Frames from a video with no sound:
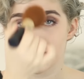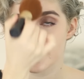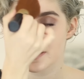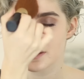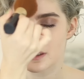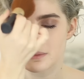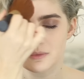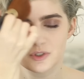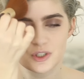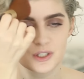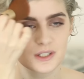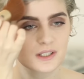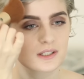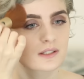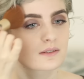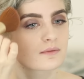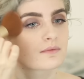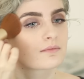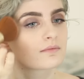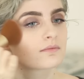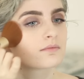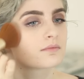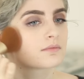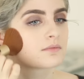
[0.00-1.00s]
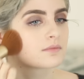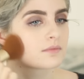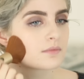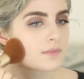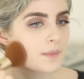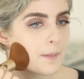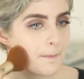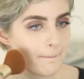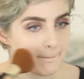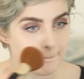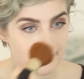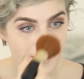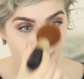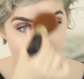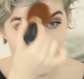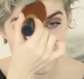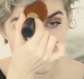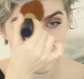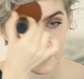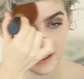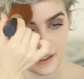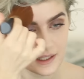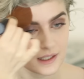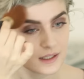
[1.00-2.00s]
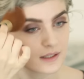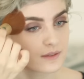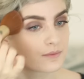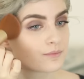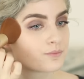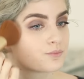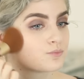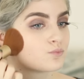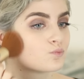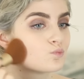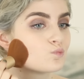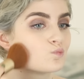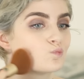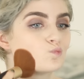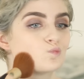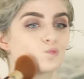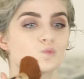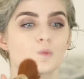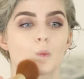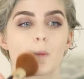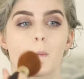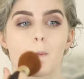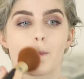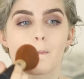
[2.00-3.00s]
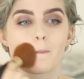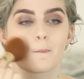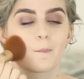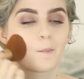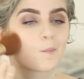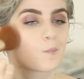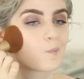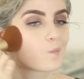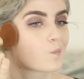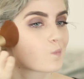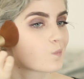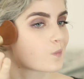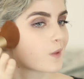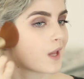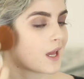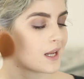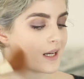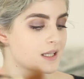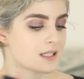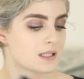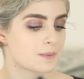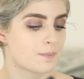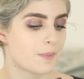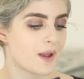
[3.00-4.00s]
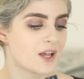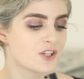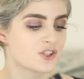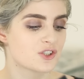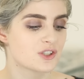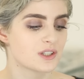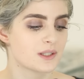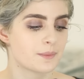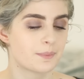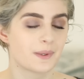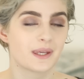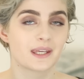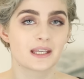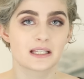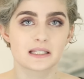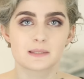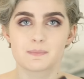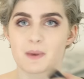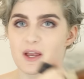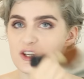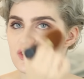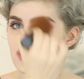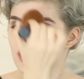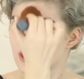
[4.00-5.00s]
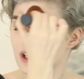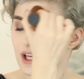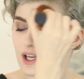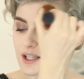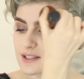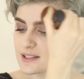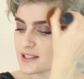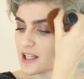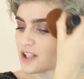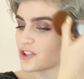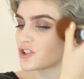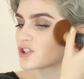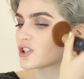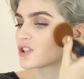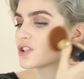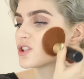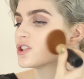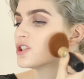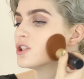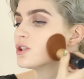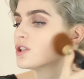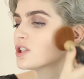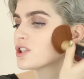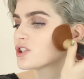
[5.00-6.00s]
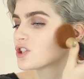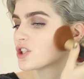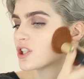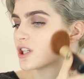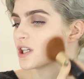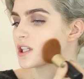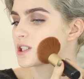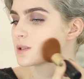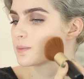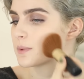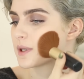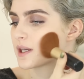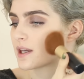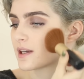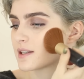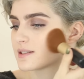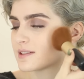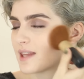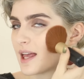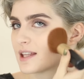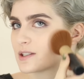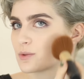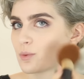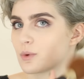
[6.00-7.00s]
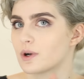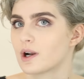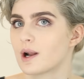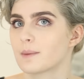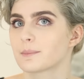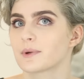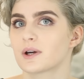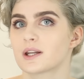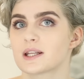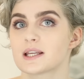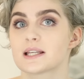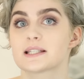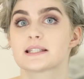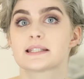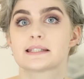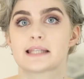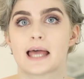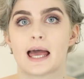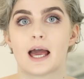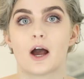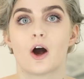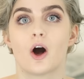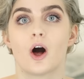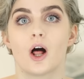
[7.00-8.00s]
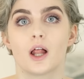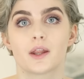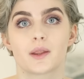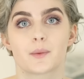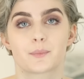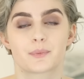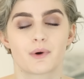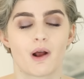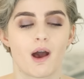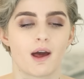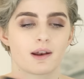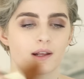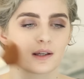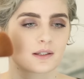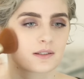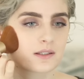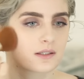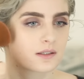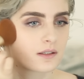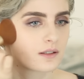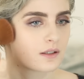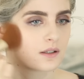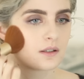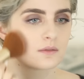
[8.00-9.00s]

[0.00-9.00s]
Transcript: So I'm just patting it in. And especially paying a special attention to the cheeks because that's where I'm going to set all the products.